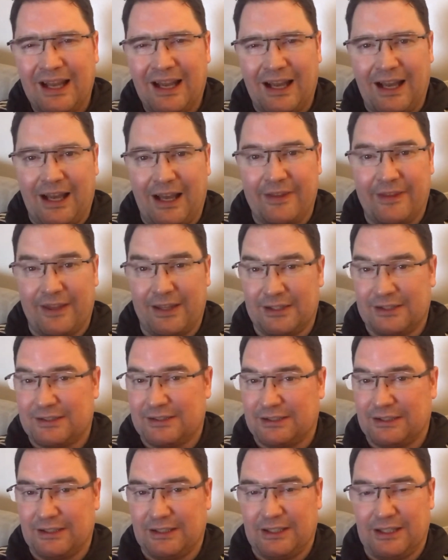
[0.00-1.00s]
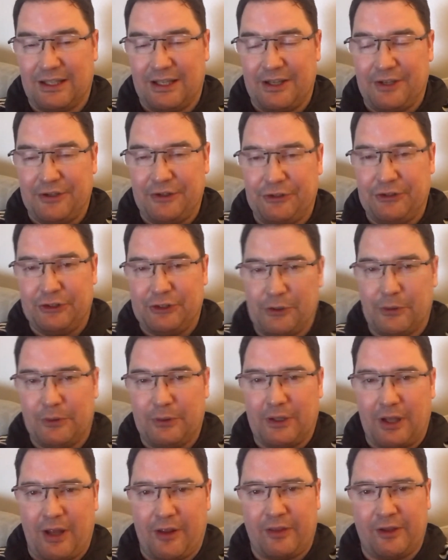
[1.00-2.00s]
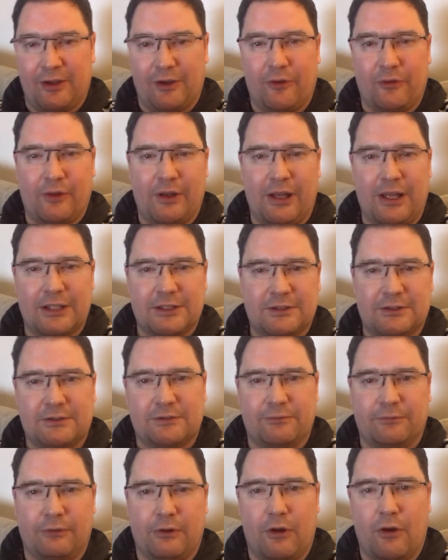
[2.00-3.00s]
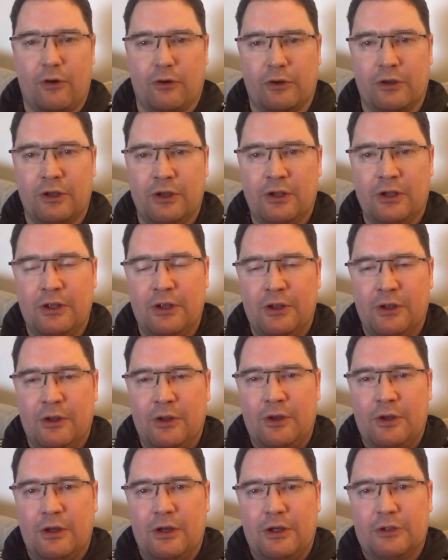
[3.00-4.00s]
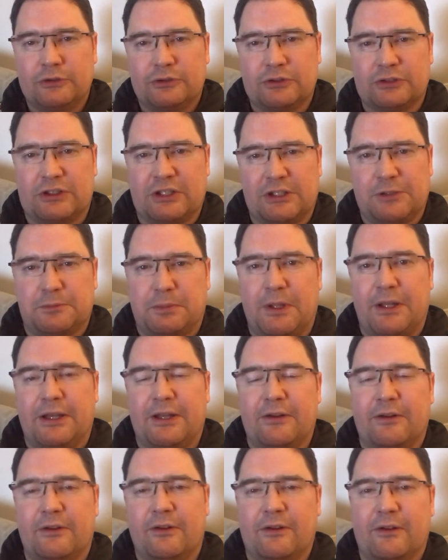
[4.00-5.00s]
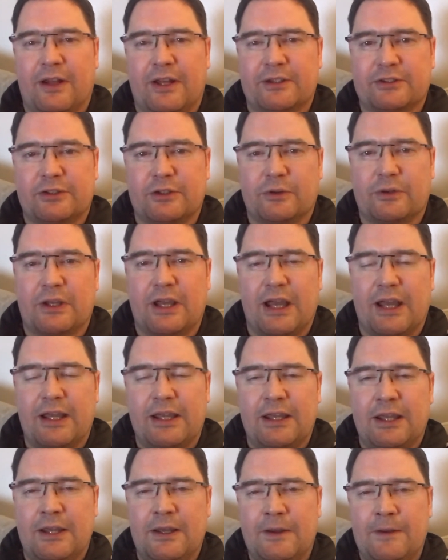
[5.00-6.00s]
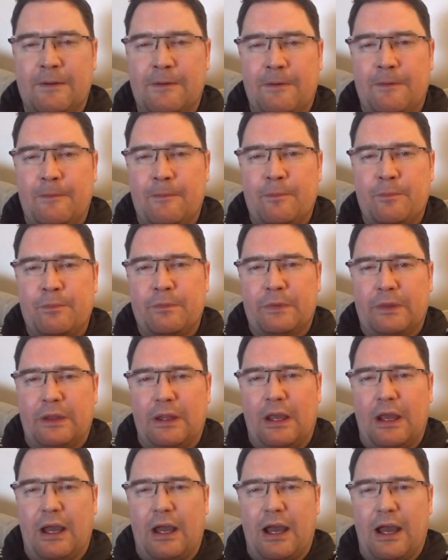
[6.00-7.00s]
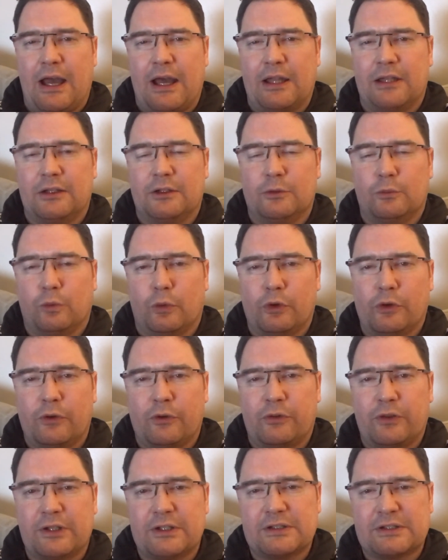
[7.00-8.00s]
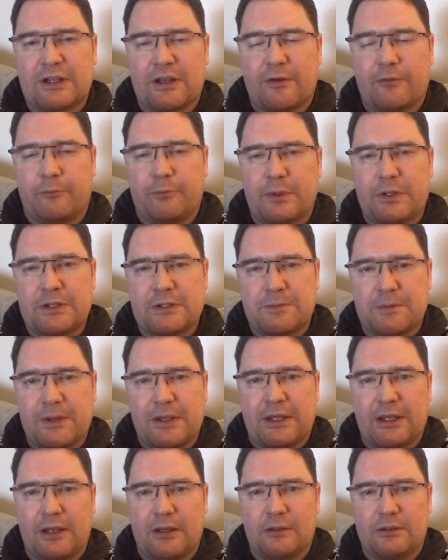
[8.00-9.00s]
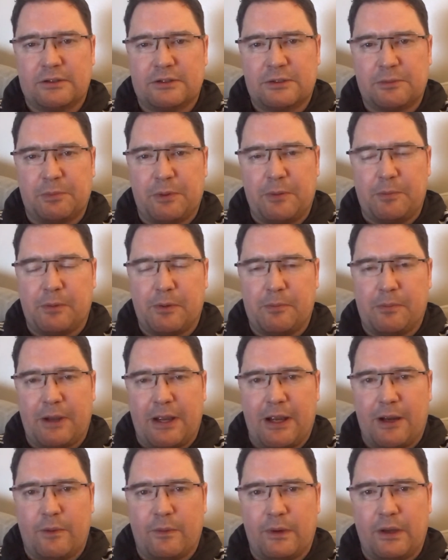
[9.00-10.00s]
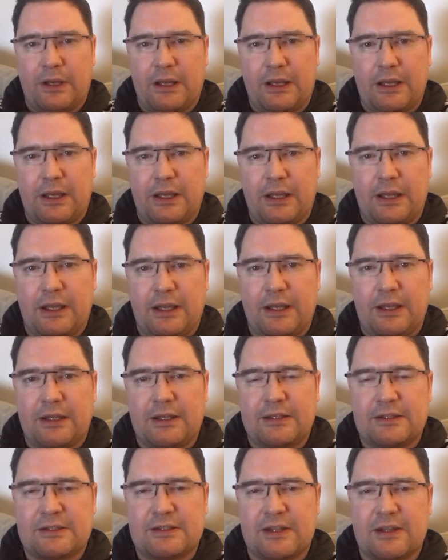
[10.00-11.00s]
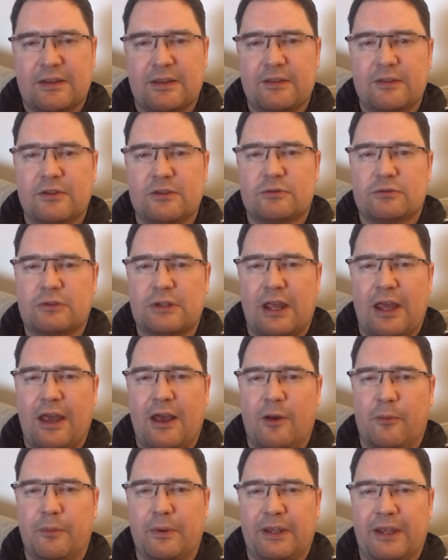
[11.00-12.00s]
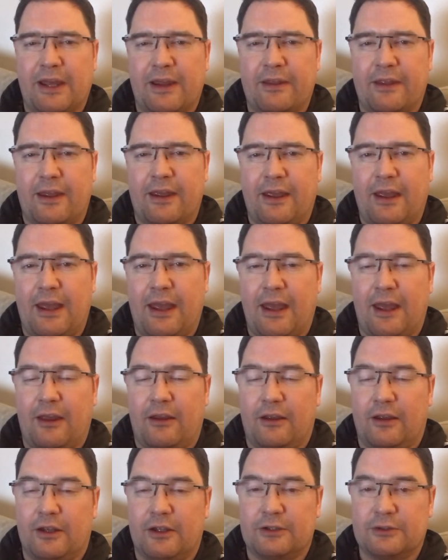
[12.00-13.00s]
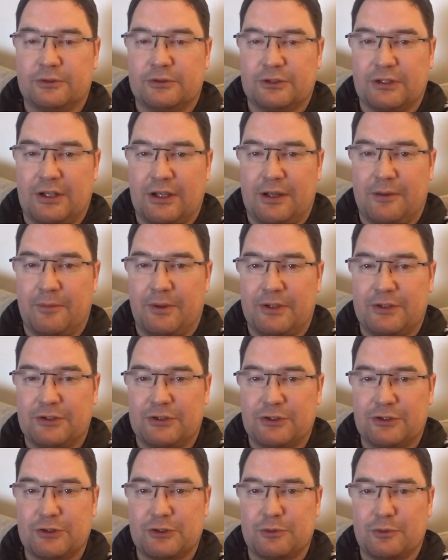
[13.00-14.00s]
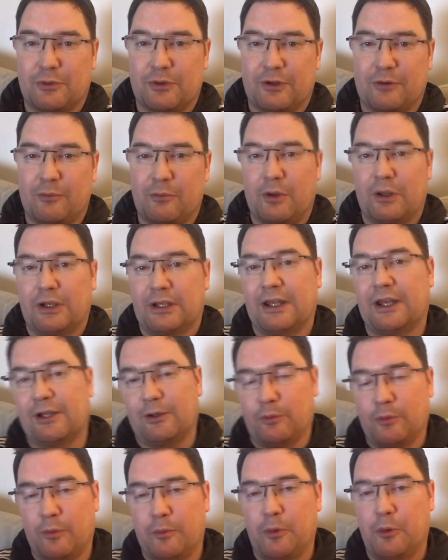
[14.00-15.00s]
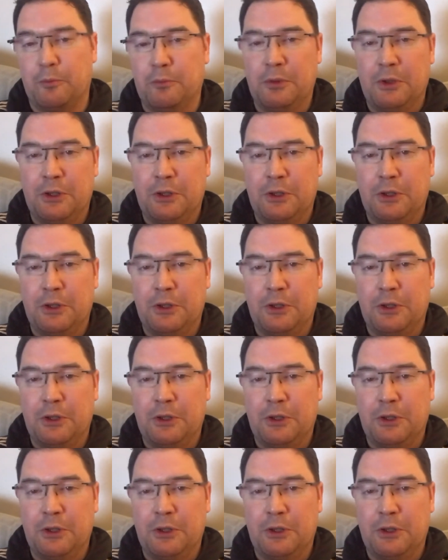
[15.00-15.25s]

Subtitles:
And that's, I think on the last vlog, just explaining that that's okay. And one of the things I've been speaking to people about is the thing that's helped me get there, as I mentioned, someone gave me a kick up the bum,